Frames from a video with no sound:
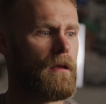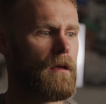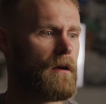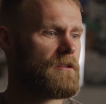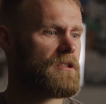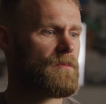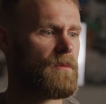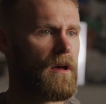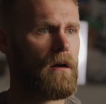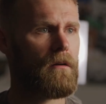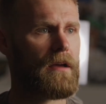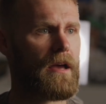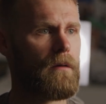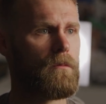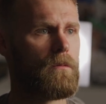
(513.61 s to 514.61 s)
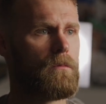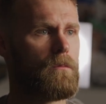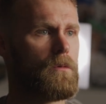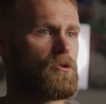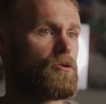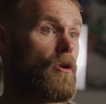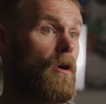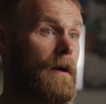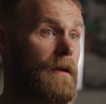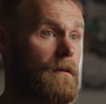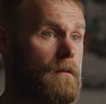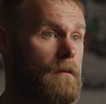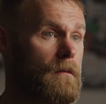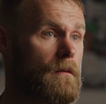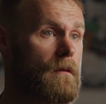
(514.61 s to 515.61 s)
I just be like, okay, we'll try,
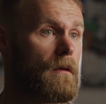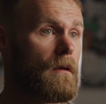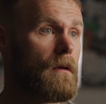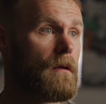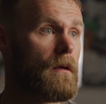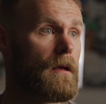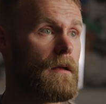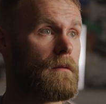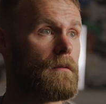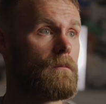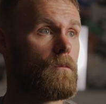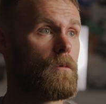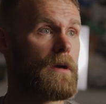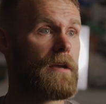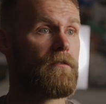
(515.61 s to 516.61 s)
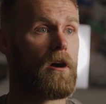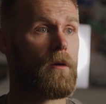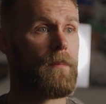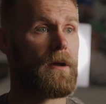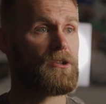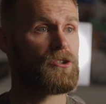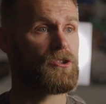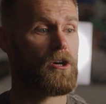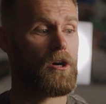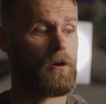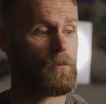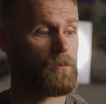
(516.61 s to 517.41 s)
and we'll give it our best shot.